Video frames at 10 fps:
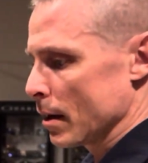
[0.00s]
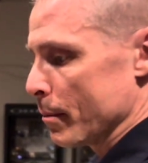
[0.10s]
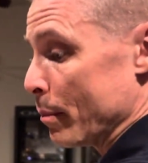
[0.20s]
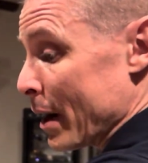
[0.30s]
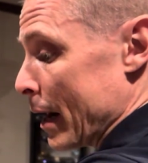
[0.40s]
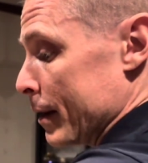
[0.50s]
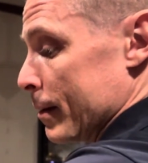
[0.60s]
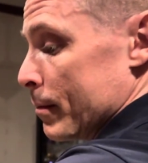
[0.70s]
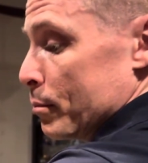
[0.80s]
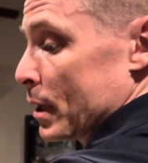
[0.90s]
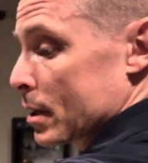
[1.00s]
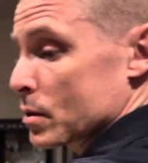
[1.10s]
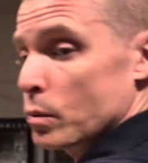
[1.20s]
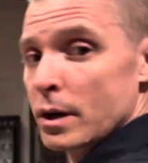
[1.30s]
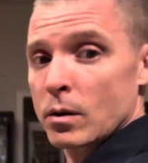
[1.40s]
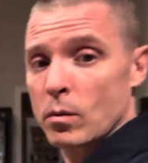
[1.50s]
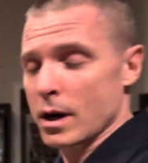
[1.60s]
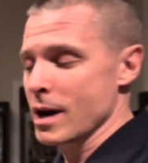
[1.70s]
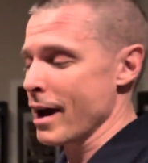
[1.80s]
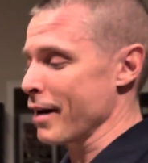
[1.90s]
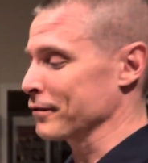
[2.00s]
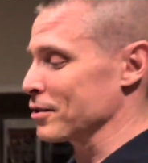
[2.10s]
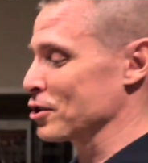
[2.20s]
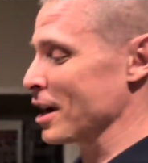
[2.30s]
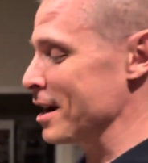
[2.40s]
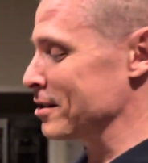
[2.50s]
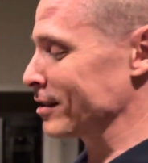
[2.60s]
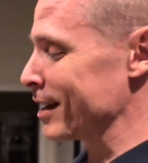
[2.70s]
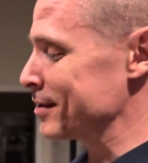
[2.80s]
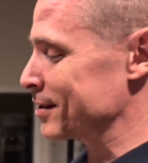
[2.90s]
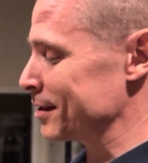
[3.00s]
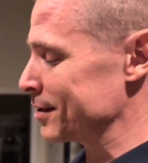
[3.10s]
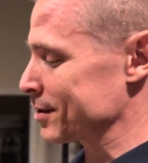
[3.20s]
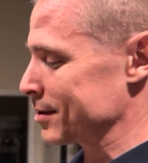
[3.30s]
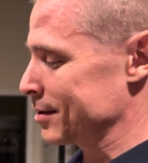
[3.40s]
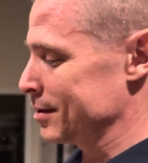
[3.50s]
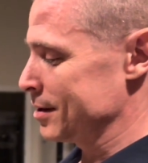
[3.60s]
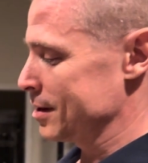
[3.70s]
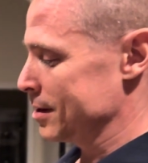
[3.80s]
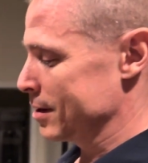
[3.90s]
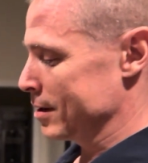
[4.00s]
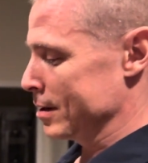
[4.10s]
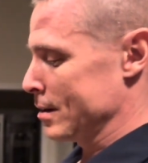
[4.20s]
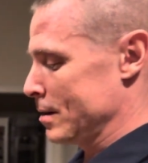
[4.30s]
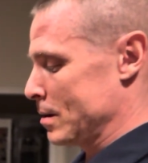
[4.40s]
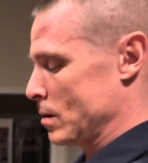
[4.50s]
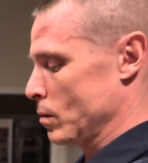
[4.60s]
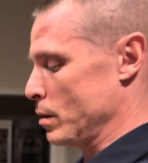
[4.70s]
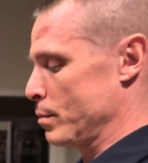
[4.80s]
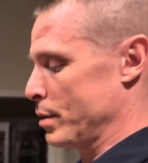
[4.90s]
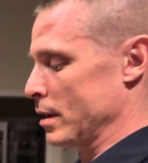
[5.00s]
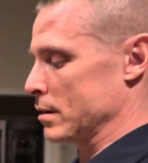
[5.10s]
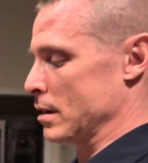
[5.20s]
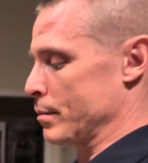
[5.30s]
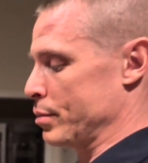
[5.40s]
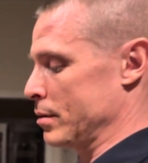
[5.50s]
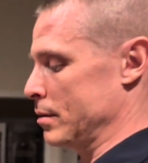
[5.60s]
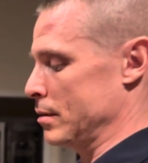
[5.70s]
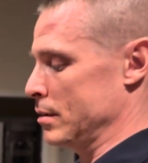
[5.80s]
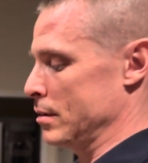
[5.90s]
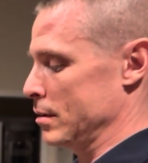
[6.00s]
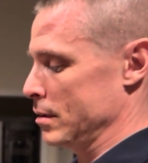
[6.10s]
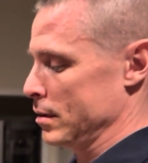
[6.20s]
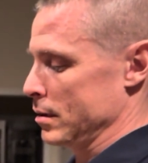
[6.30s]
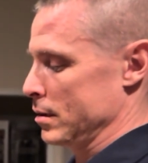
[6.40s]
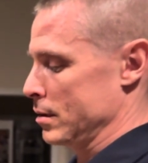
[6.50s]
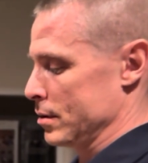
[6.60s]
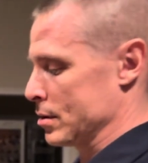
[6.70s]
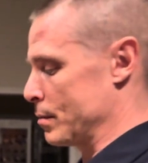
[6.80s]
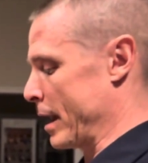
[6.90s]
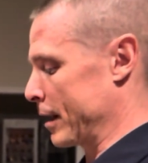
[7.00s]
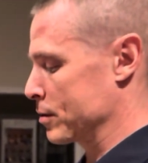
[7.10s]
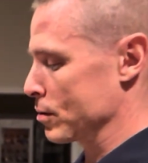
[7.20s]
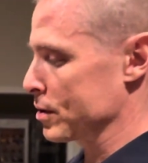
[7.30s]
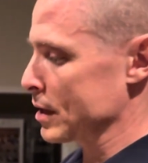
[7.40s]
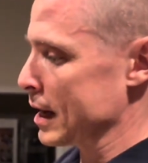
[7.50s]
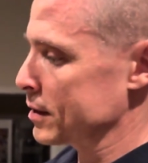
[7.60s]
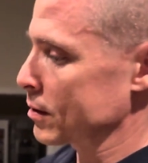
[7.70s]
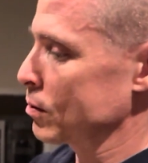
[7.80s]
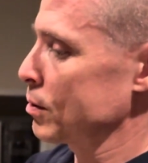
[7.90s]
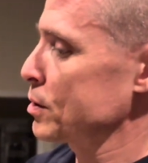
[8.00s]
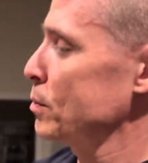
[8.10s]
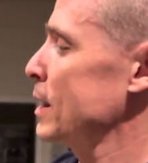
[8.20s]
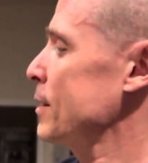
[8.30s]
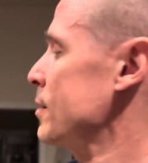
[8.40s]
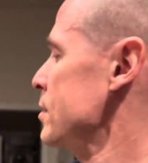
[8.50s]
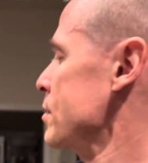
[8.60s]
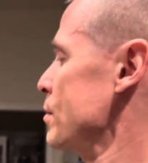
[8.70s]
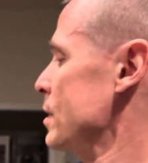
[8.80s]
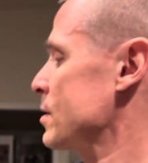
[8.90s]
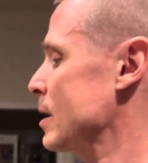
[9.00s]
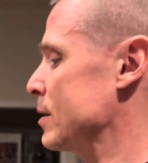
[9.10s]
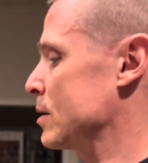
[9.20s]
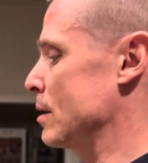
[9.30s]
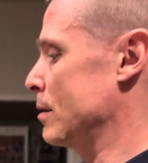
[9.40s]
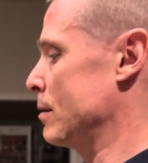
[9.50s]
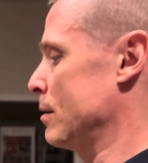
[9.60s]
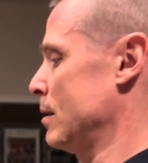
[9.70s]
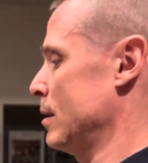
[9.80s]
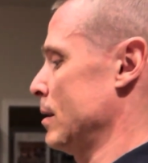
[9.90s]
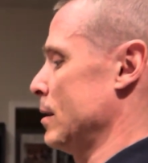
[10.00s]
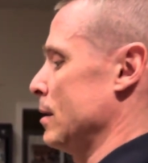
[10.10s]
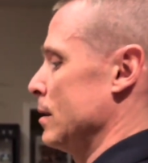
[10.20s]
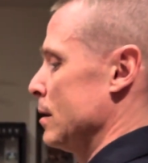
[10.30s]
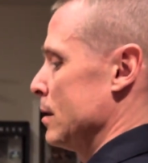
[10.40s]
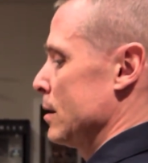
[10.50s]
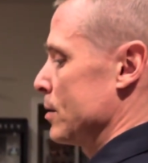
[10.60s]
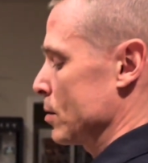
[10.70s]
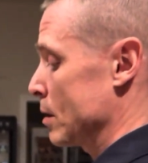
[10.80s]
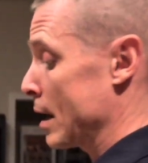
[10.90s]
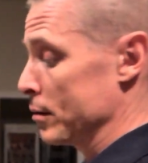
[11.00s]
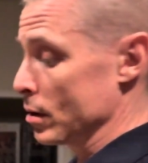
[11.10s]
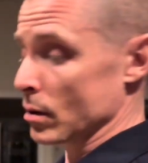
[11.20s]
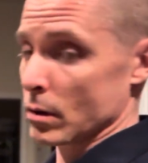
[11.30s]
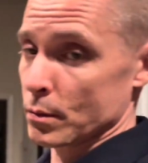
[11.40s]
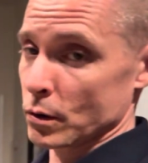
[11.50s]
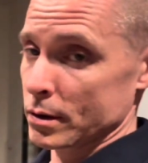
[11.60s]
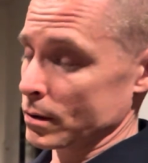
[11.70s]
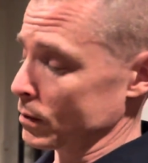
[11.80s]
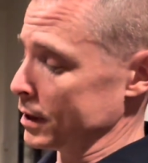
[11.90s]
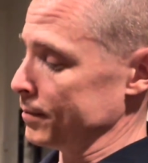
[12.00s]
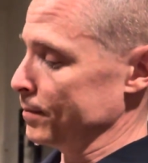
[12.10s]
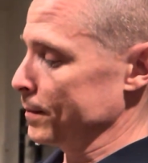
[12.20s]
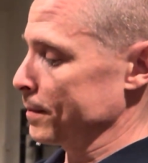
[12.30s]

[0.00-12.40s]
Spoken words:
But because we don't want to have to change lenses, we picked up some extra sets. Of course, we got these 3 sets here. So yeah, you can order more than one.